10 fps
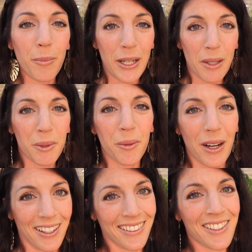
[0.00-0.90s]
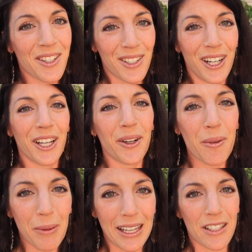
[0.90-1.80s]
point number one, start your
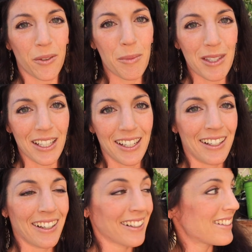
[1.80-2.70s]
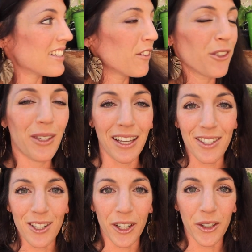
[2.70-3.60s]
own plants from seed. See if you
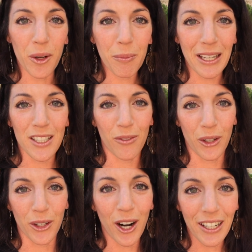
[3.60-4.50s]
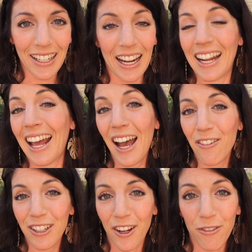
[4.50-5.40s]
can't start your own plants for your garden and
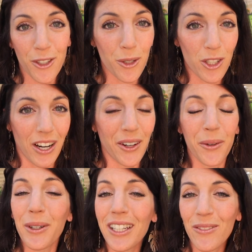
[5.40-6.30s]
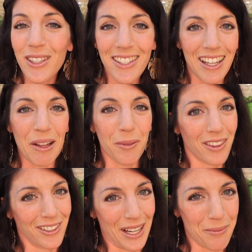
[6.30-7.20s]
have enough to share or even sell
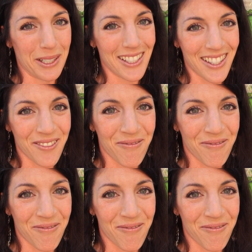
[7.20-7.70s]
with your neighbors.